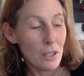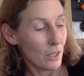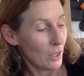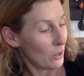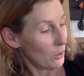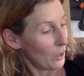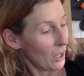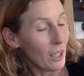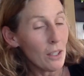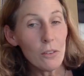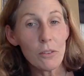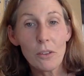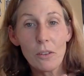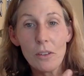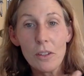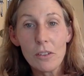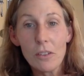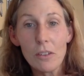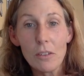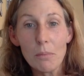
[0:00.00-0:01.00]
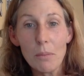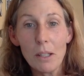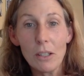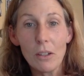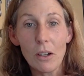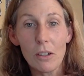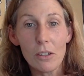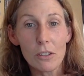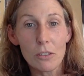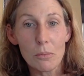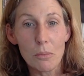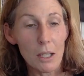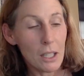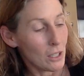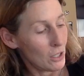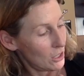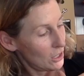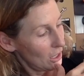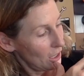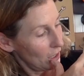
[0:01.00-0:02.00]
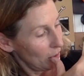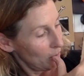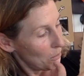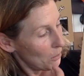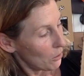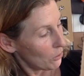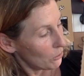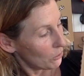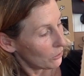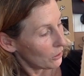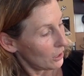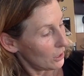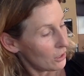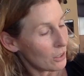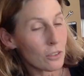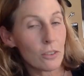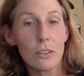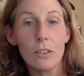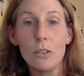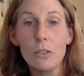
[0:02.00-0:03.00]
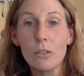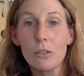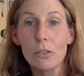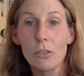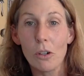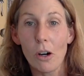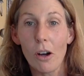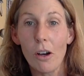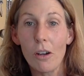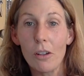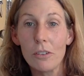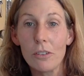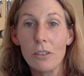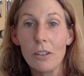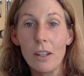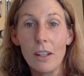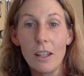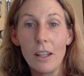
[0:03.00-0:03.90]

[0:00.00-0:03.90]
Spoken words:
Okay, so this is my daughter's maze. She mostly just used straws.